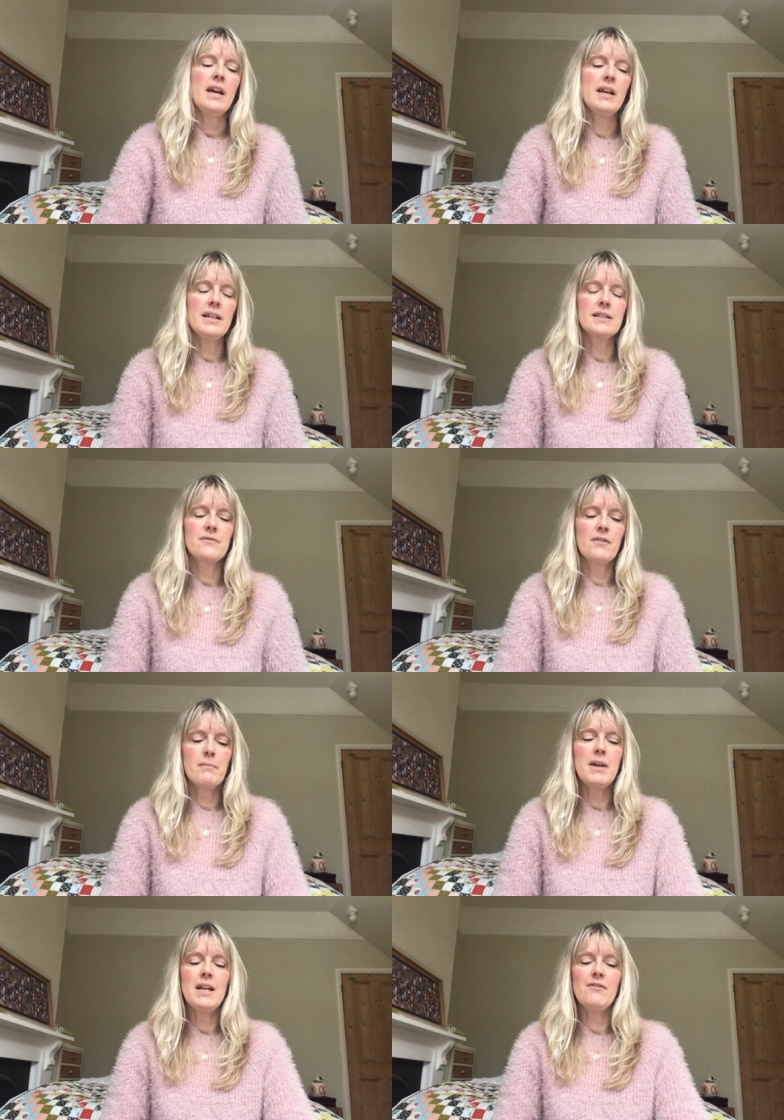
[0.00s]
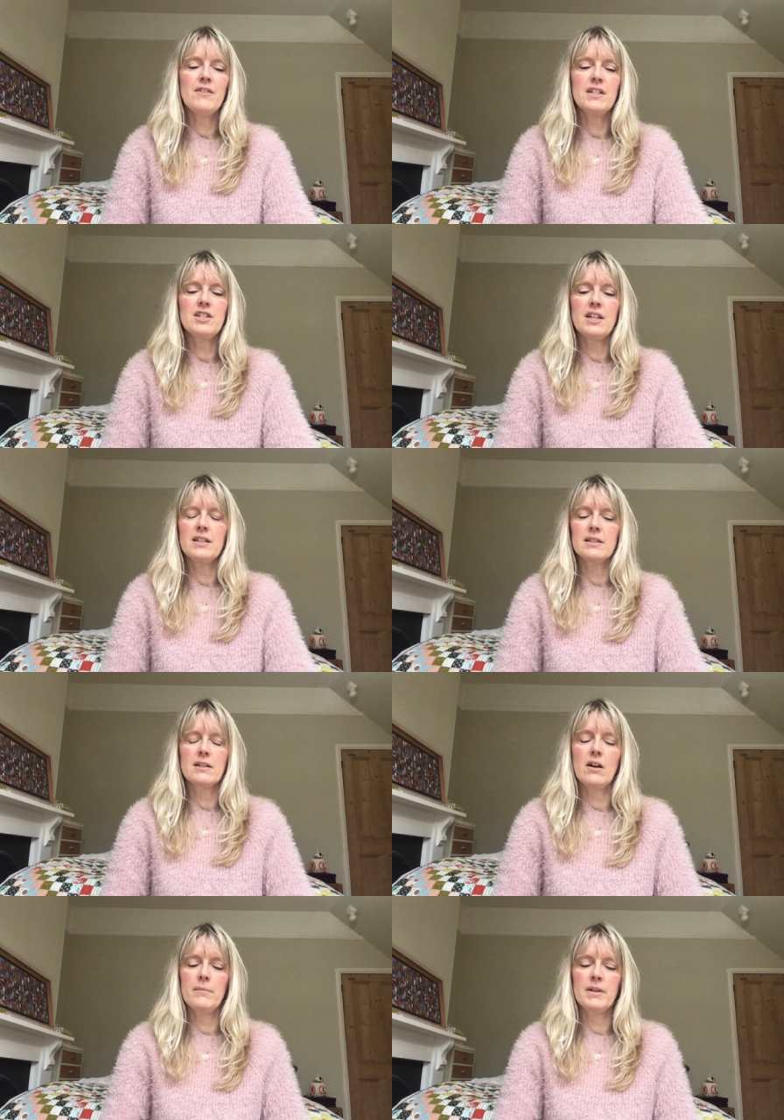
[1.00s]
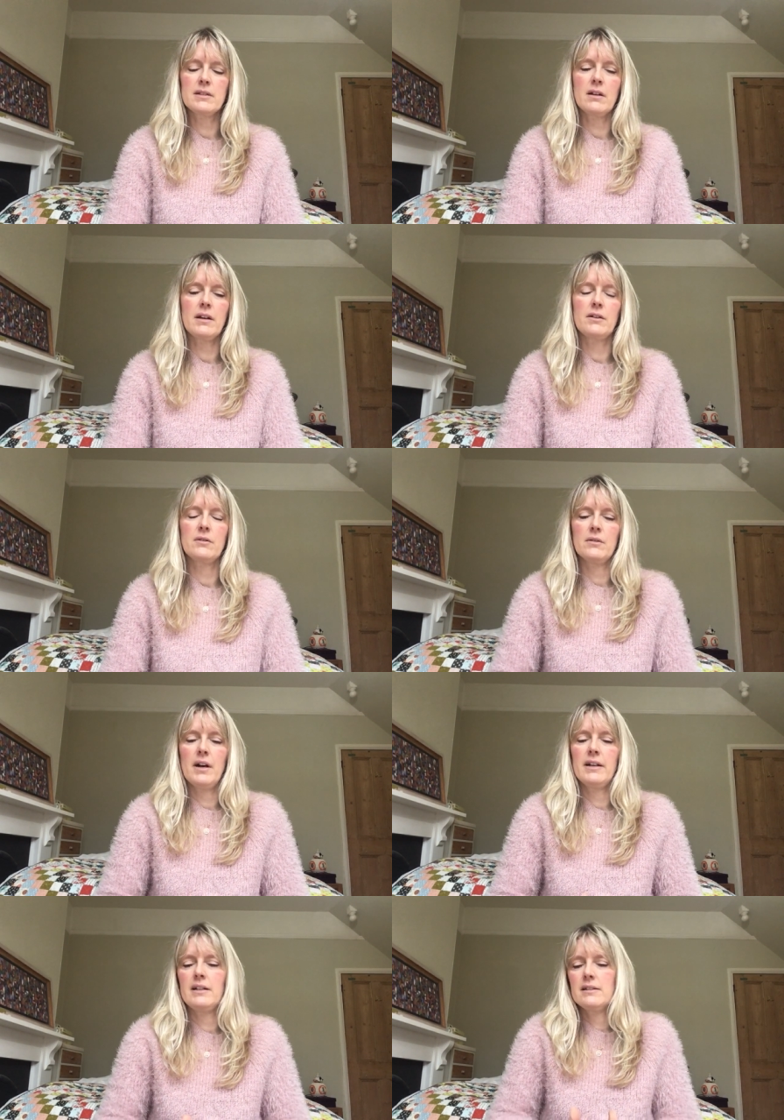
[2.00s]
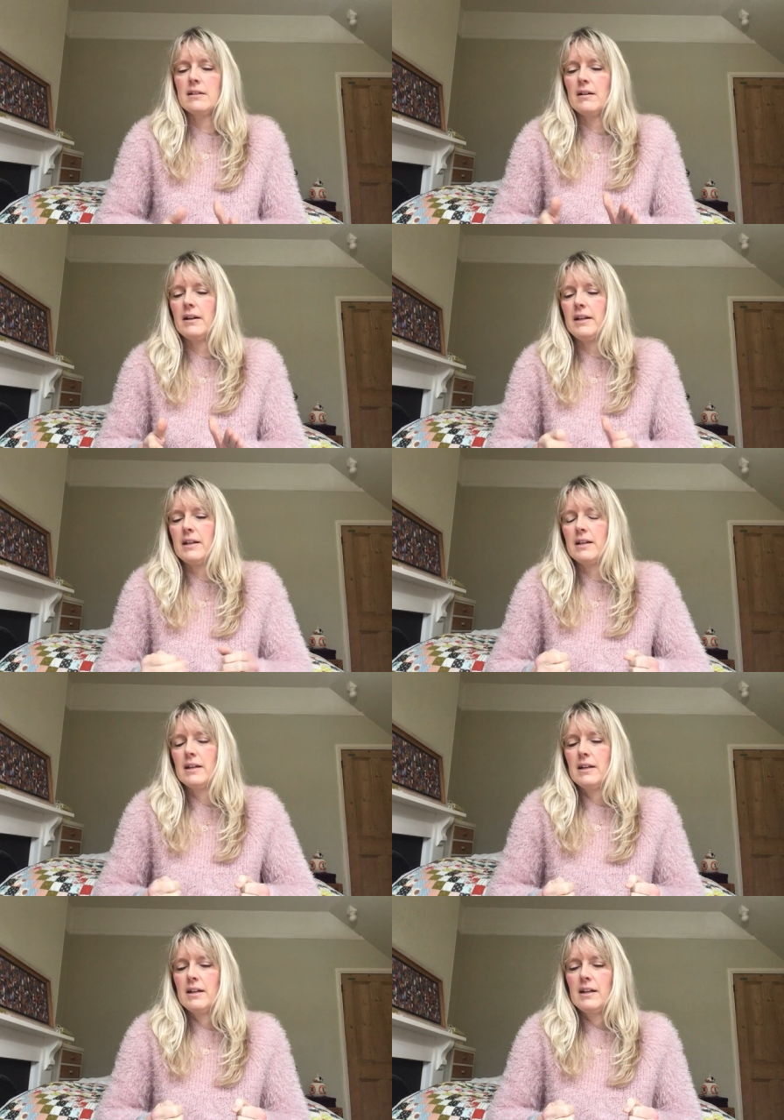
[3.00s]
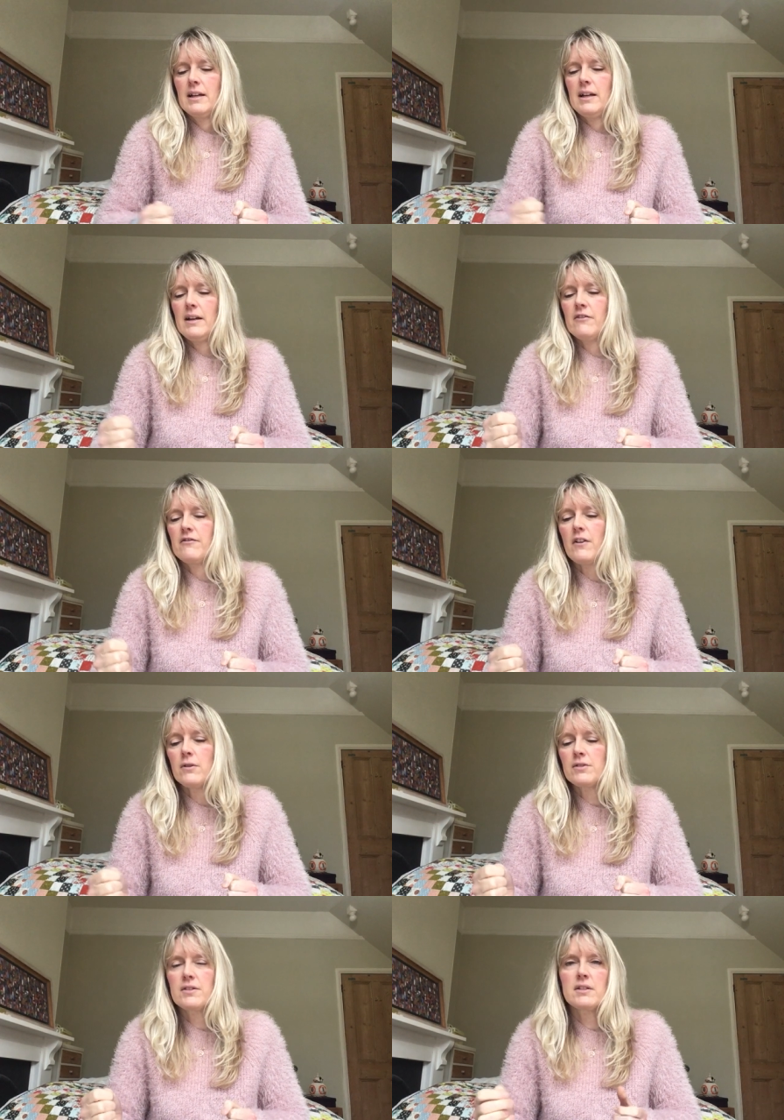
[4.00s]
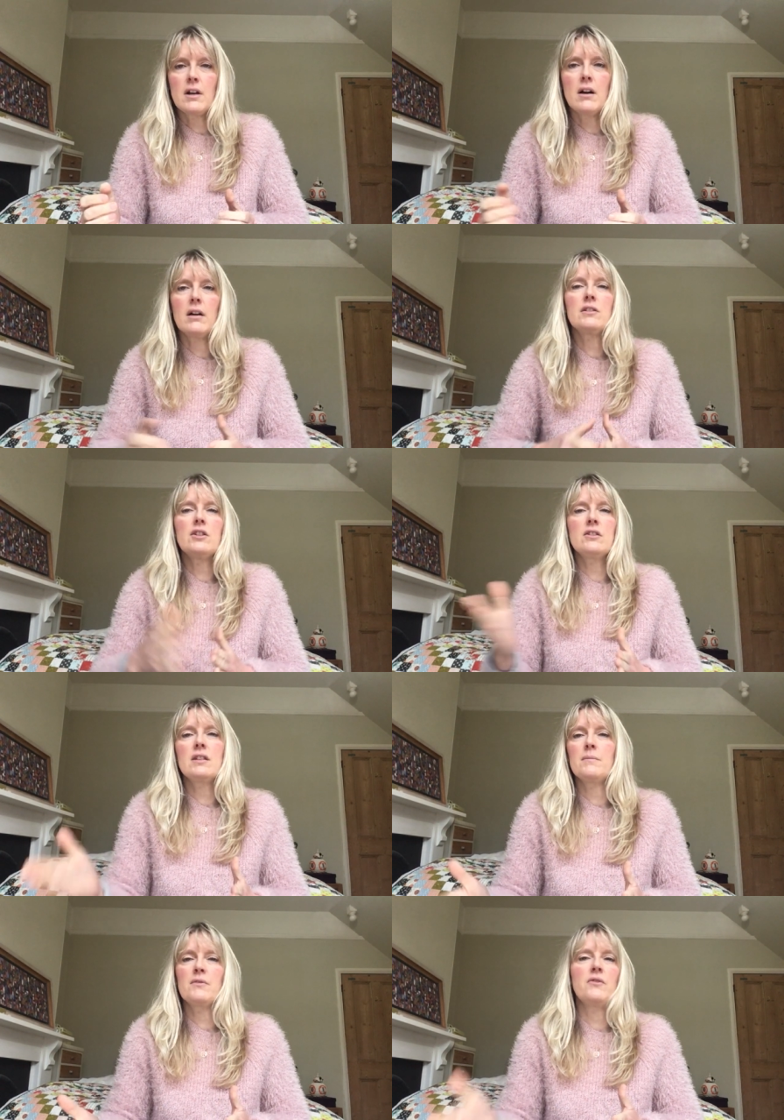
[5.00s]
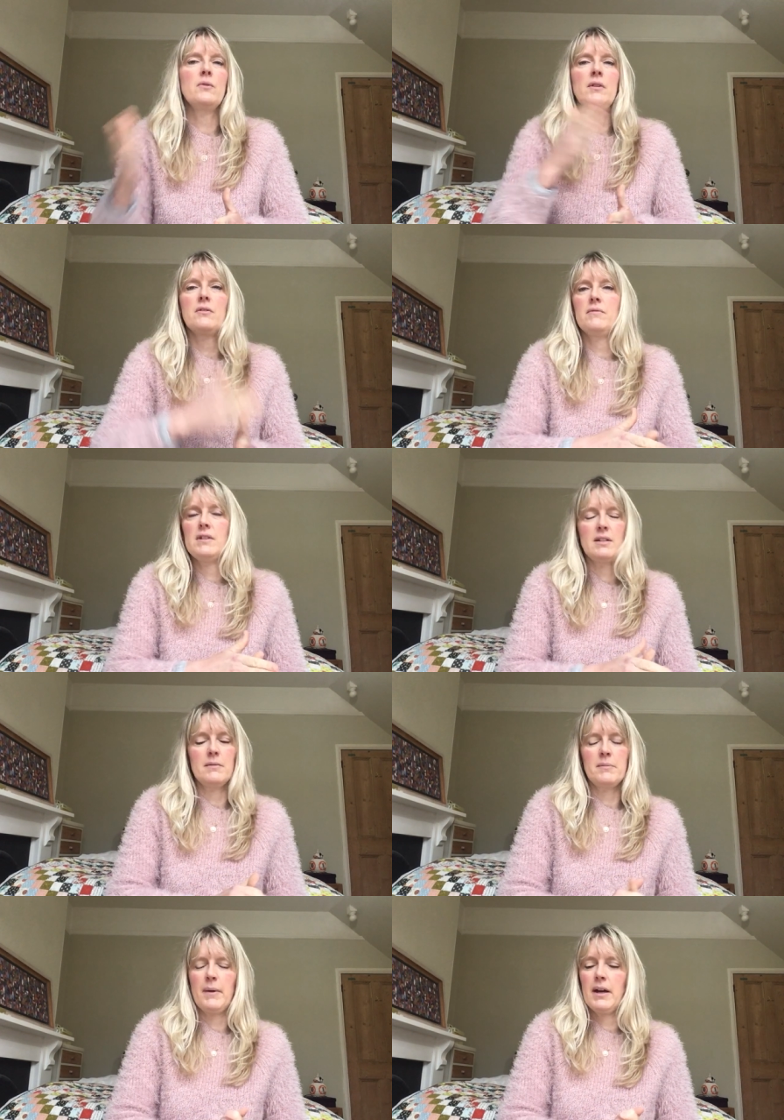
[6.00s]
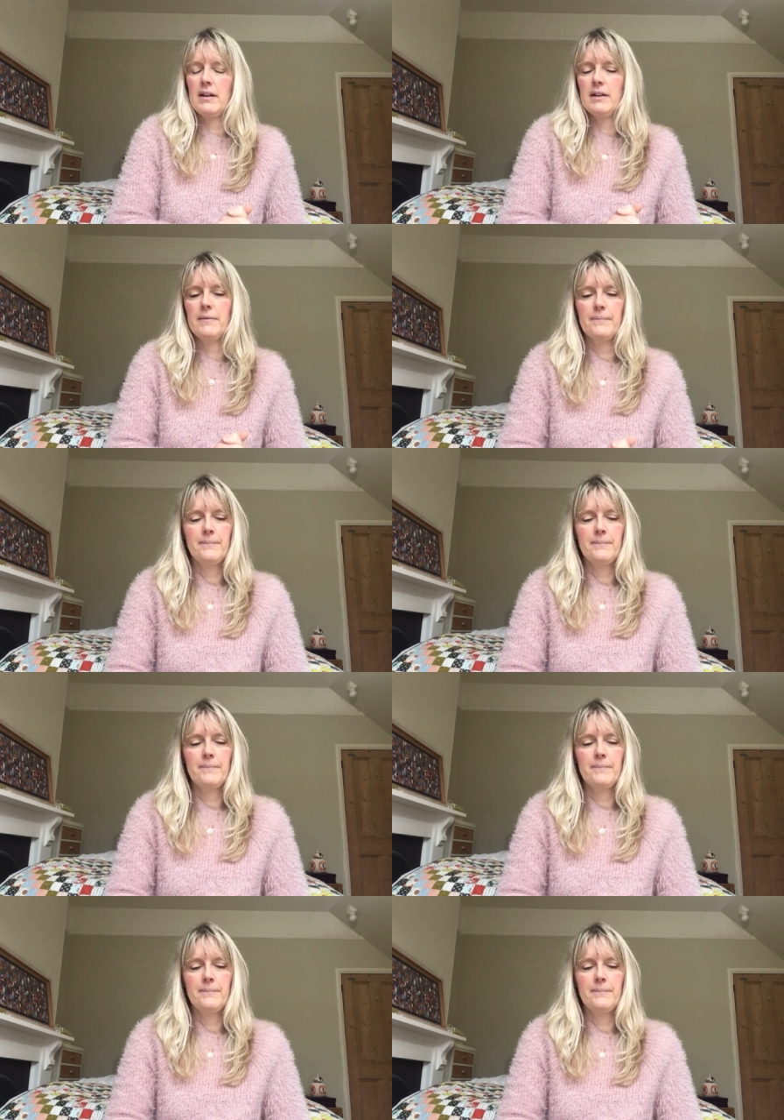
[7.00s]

It's, for me, finishing this karmic cycle and it's like a false start, two steps forward, three steps back.